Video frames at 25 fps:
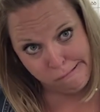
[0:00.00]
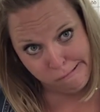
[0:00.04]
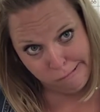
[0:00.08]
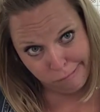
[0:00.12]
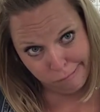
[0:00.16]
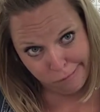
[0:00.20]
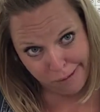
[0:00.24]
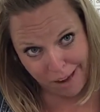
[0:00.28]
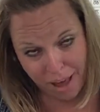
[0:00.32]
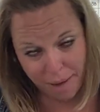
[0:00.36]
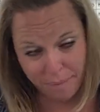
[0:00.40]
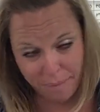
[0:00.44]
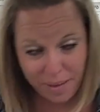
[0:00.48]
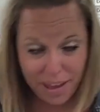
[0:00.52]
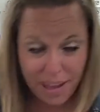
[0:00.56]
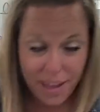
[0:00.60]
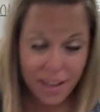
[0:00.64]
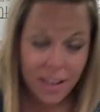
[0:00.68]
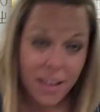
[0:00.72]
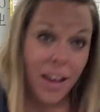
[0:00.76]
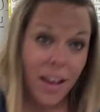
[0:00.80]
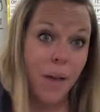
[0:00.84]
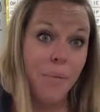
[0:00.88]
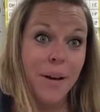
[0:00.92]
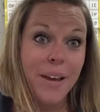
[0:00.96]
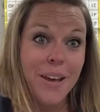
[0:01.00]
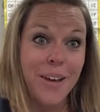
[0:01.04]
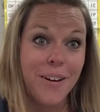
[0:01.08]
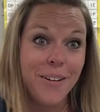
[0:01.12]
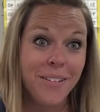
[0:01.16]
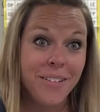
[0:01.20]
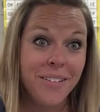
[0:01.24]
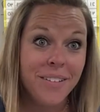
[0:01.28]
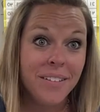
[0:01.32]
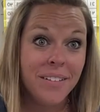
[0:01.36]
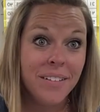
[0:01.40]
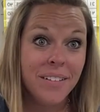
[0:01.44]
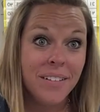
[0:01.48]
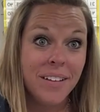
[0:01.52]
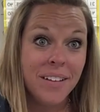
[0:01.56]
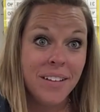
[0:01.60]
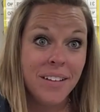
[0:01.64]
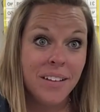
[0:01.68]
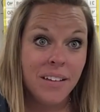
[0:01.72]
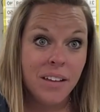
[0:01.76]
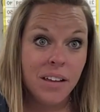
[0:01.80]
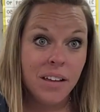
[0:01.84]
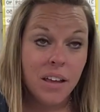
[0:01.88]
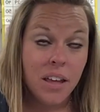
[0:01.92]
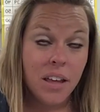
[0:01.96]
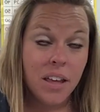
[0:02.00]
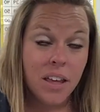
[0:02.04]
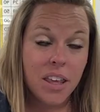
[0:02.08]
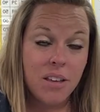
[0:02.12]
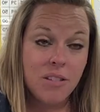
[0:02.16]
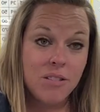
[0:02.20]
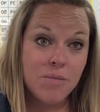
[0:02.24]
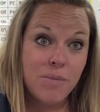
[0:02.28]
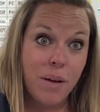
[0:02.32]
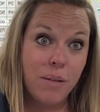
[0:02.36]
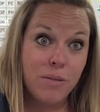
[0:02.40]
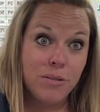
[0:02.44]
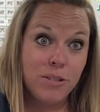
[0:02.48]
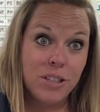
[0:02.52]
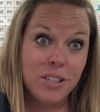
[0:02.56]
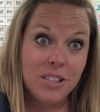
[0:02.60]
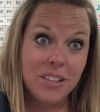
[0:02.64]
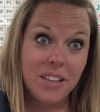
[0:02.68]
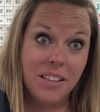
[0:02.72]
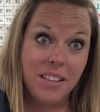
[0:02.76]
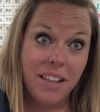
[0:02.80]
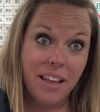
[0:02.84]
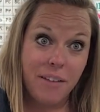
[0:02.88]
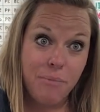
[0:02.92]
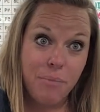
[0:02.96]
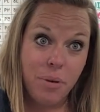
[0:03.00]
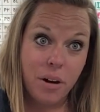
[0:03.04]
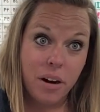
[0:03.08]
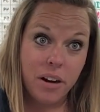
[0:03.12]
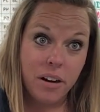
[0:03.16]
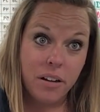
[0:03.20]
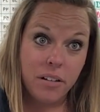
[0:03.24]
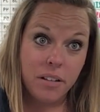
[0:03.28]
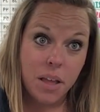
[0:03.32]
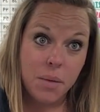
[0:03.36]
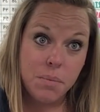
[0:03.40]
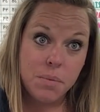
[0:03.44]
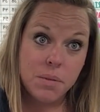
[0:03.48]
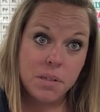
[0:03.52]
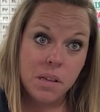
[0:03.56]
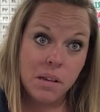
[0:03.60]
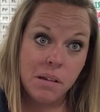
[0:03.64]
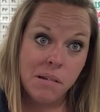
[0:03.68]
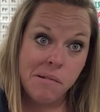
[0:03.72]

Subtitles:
Not me. How about you? Can you smile with just the left part of your lips?